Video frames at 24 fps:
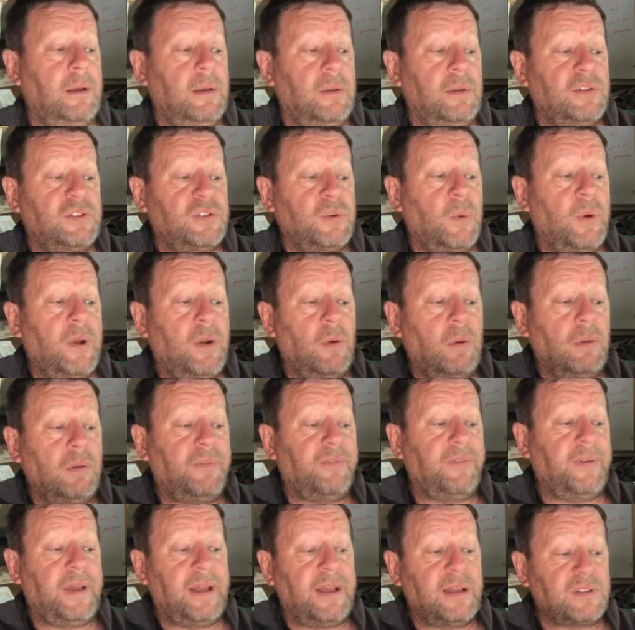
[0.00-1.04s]
to where all the
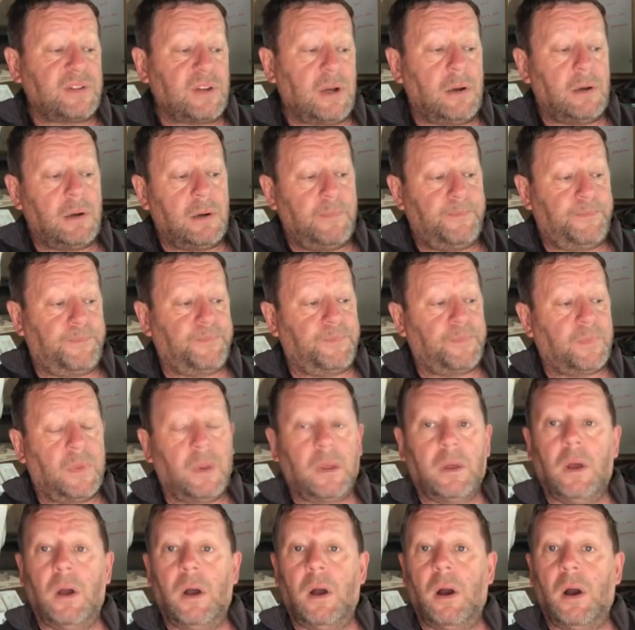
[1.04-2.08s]
fingers are
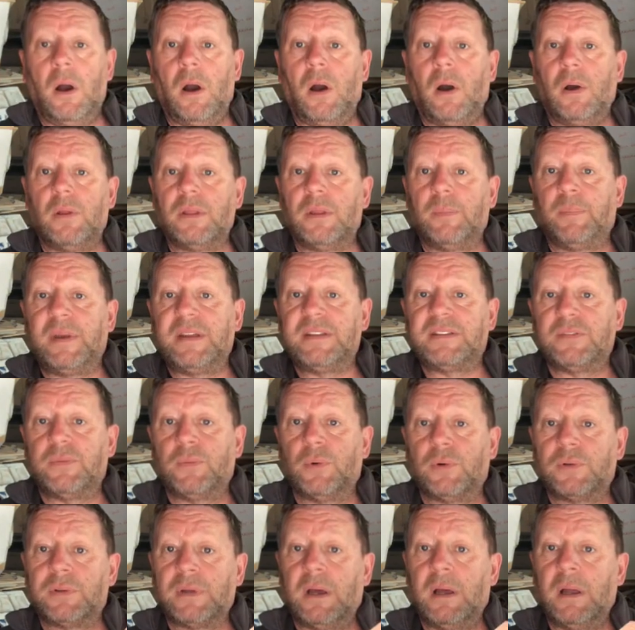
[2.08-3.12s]
on the piece of
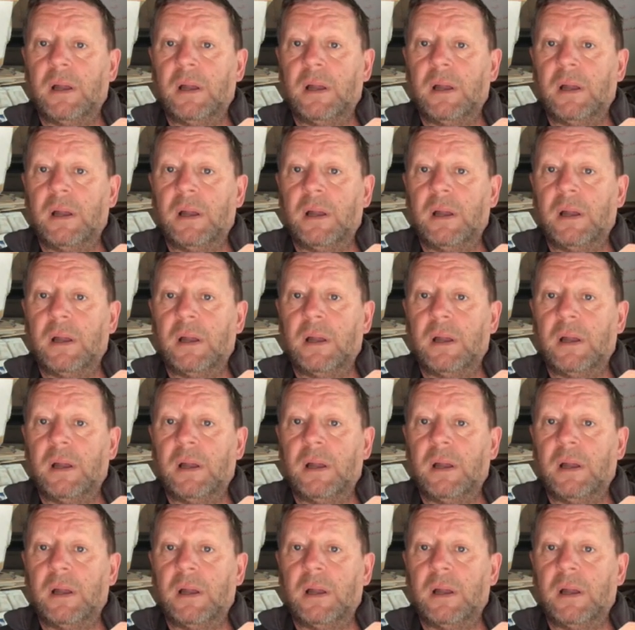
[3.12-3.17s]
wood,